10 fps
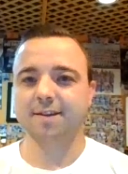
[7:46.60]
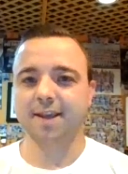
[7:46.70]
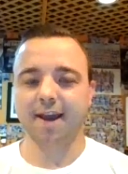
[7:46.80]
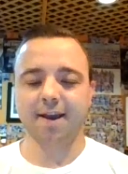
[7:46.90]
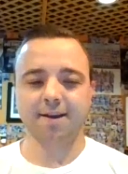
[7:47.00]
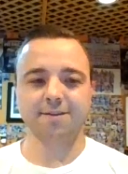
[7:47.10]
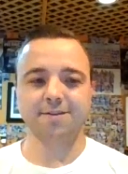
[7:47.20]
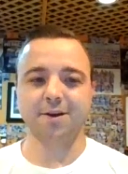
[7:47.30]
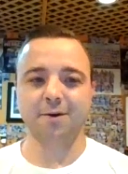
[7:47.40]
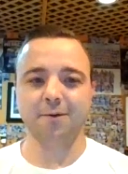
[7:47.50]
Yeah.
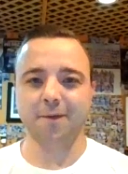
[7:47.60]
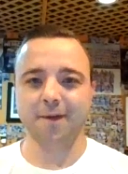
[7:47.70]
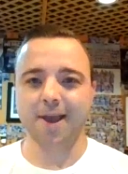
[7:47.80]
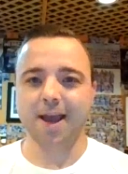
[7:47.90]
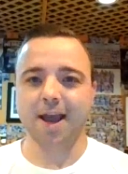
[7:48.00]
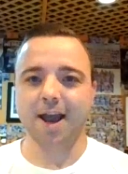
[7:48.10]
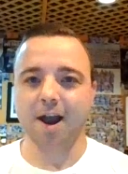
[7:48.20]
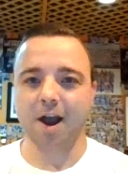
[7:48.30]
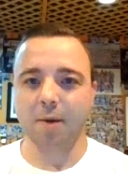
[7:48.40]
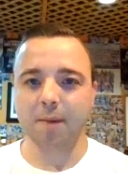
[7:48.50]
So
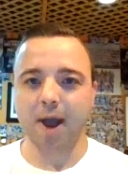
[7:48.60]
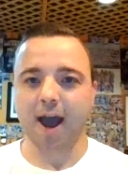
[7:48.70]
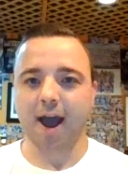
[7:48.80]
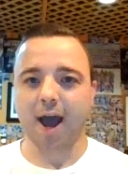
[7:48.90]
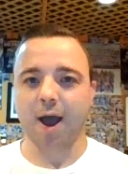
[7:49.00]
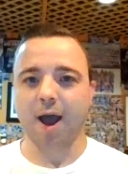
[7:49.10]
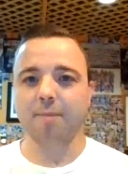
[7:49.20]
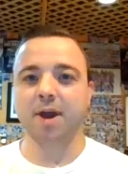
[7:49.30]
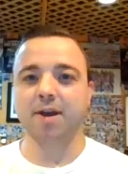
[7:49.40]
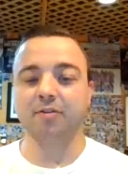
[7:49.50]
um
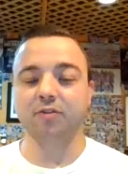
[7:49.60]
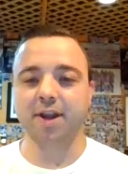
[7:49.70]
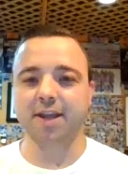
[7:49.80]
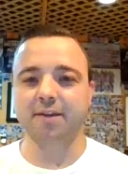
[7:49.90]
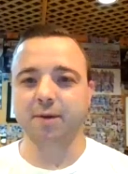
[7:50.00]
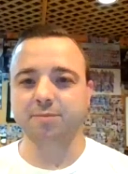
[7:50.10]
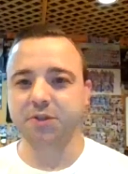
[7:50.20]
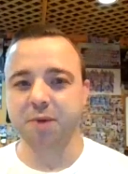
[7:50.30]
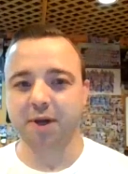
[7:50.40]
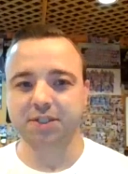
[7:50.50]
I'm not going to try and give up
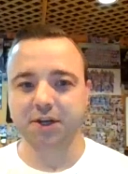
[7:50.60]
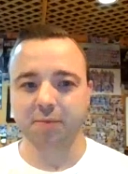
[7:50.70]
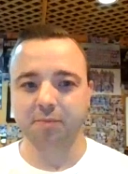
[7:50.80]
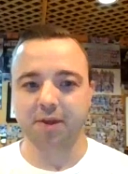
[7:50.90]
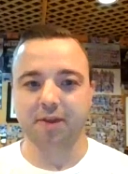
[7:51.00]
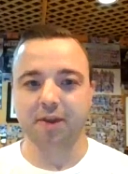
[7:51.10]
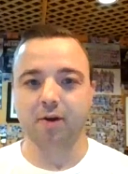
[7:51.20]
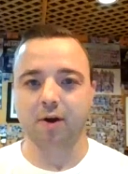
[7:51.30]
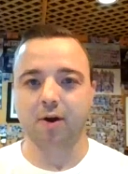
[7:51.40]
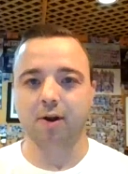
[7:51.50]
too much here, but
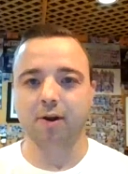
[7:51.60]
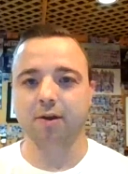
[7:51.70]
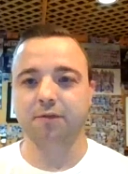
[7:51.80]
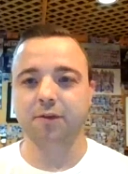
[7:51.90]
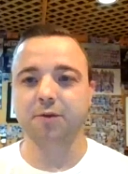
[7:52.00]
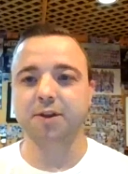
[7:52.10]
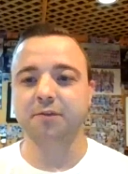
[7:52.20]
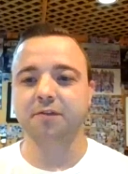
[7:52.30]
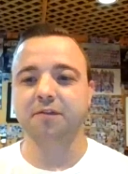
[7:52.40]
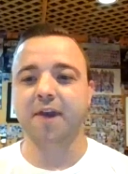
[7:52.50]
there are a few
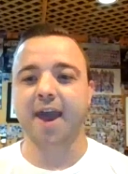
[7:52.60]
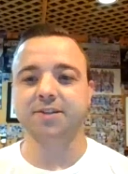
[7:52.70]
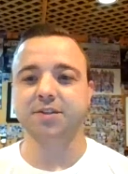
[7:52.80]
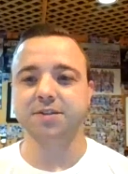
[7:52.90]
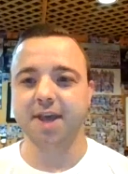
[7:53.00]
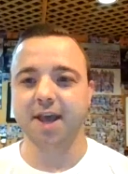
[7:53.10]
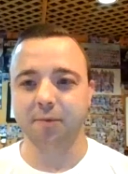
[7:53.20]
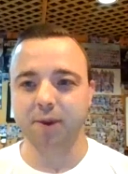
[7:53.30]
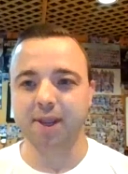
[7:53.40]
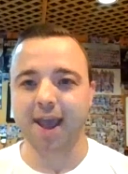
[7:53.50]
different factions
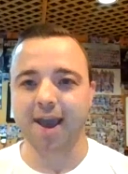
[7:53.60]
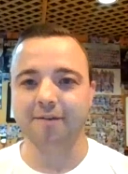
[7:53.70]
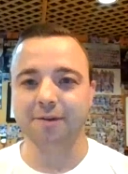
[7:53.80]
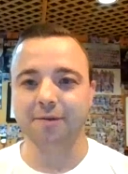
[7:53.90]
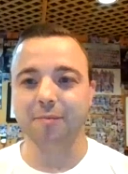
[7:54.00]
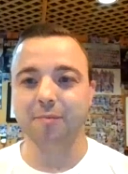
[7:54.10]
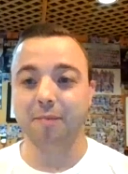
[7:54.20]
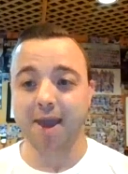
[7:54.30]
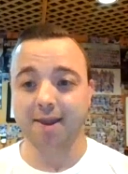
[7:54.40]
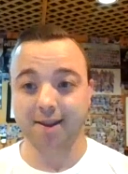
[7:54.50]
that we haven't
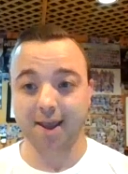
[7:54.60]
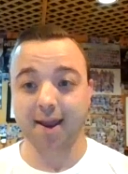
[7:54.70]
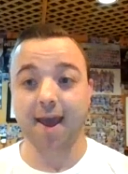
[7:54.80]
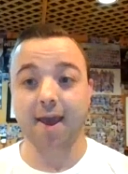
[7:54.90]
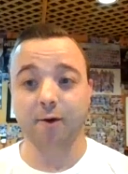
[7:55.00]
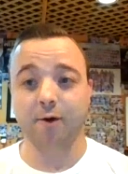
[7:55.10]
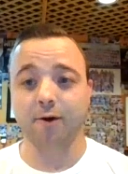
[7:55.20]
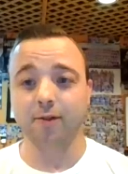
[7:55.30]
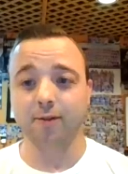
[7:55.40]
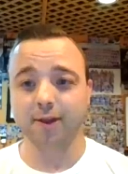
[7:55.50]
met yet at
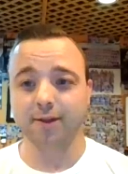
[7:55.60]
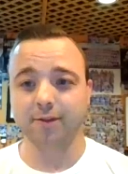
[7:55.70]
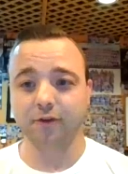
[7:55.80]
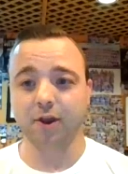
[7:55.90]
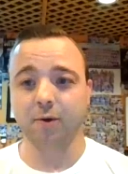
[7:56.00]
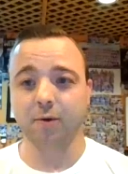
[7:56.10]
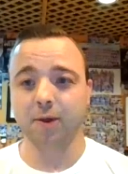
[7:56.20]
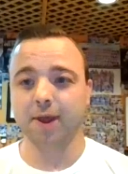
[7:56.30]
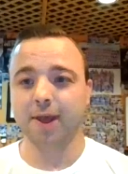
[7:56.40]
all in the show,